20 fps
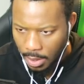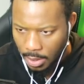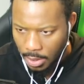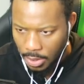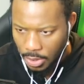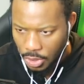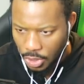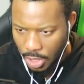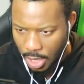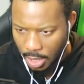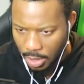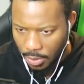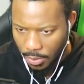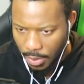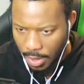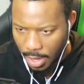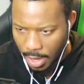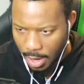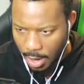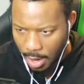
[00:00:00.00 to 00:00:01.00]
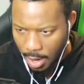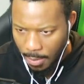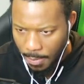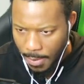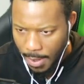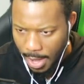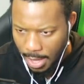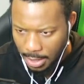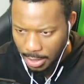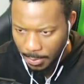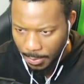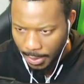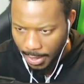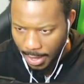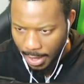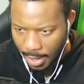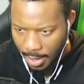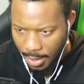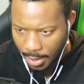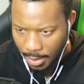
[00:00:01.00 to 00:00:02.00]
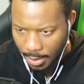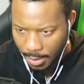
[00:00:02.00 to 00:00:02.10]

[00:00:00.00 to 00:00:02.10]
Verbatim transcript: let's check through here, possibly.